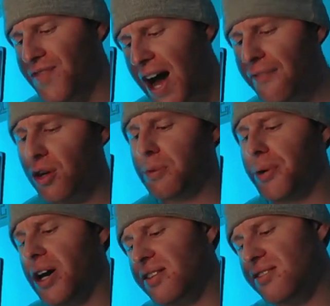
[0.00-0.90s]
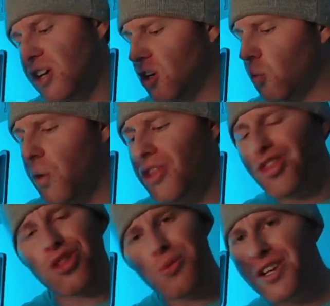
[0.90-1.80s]
500 bucks, win
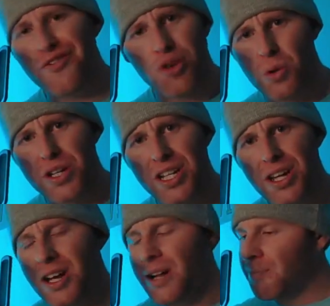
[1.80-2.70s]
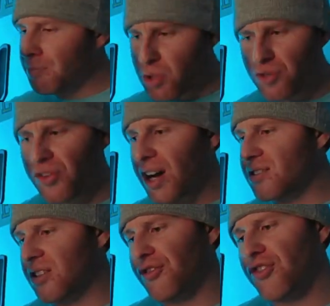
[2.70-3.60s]
340, move on
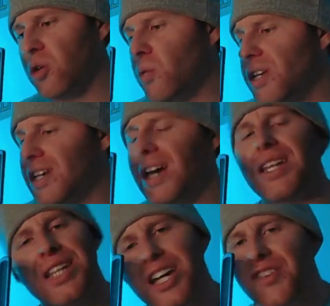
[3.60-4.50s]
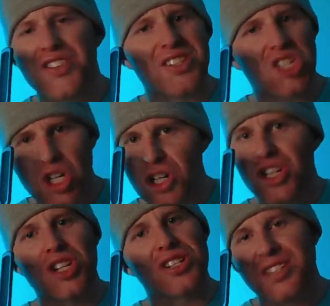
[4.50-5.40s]
to the full weekend. Life is good.
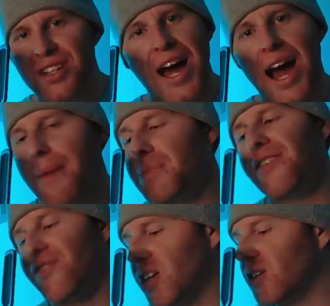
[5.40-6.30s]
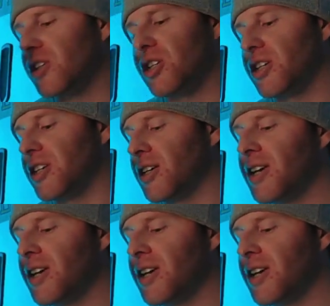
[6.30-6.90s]
You're still happy, feeling good.